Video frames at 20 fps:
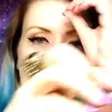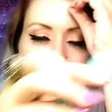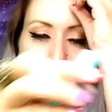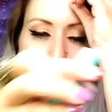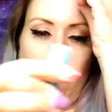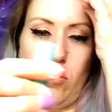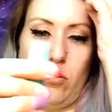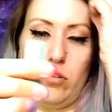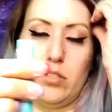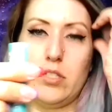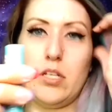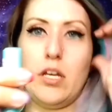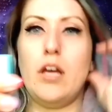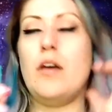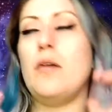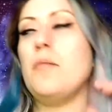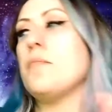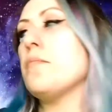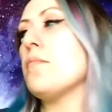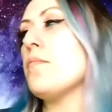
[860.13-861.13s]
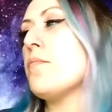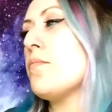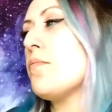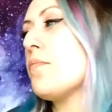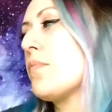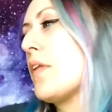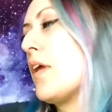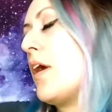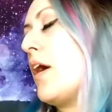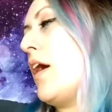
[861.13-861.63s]
at Ulta.
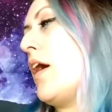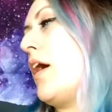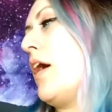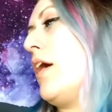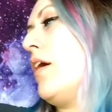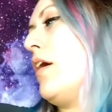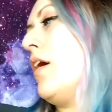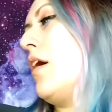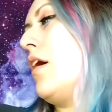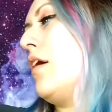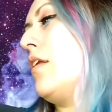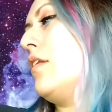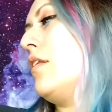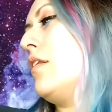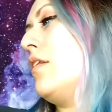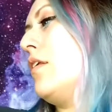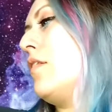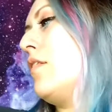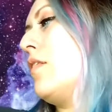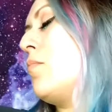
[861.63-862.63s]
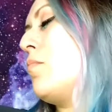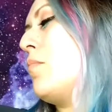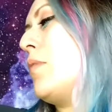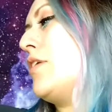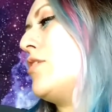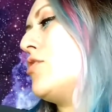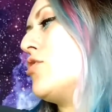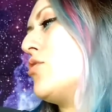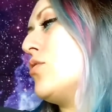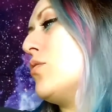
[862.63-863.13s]
I got the
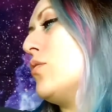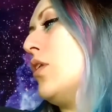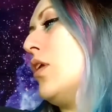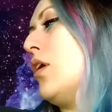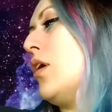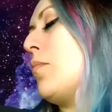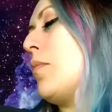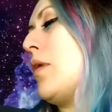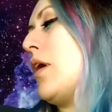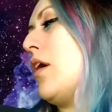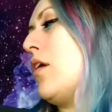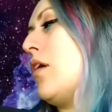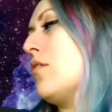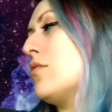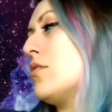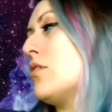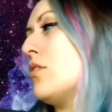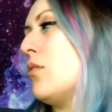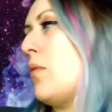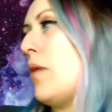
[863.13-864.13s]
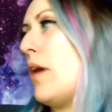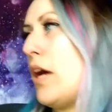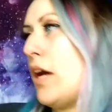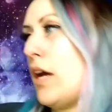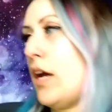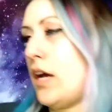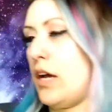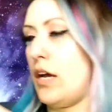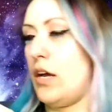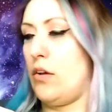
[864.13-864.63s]
Mint Julep. I also
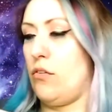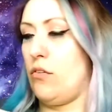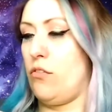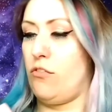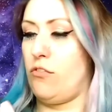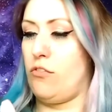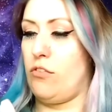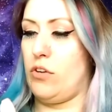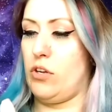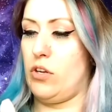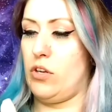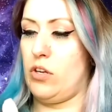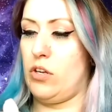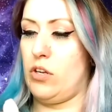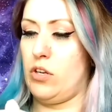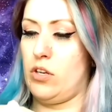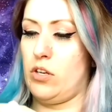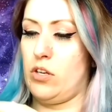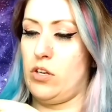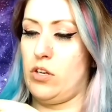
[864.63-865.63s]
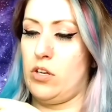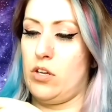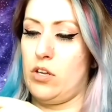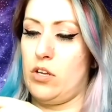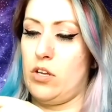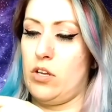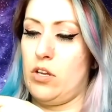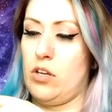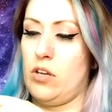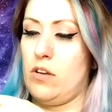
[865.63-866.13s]
have
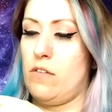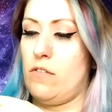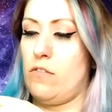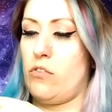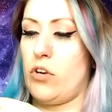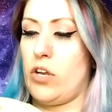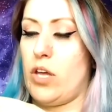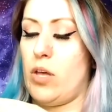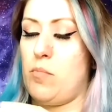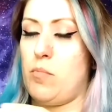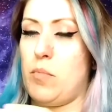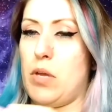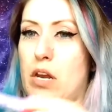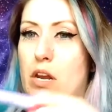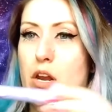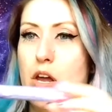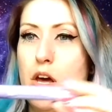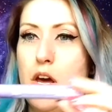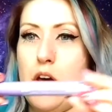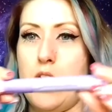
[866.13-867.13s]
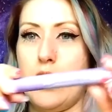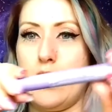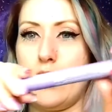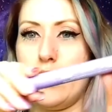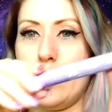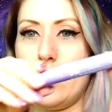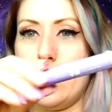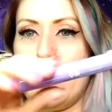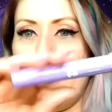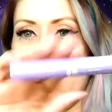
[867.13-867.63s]
Forget Me
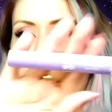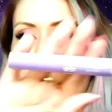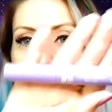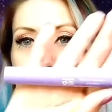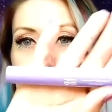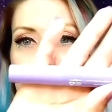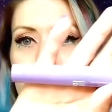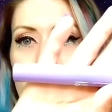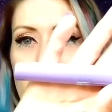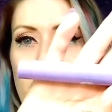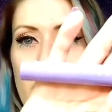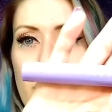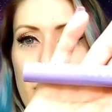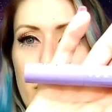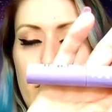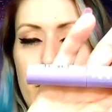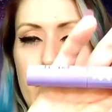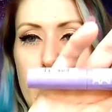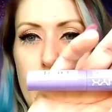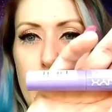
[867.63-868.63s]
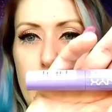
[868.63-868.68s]
Not, and it's like a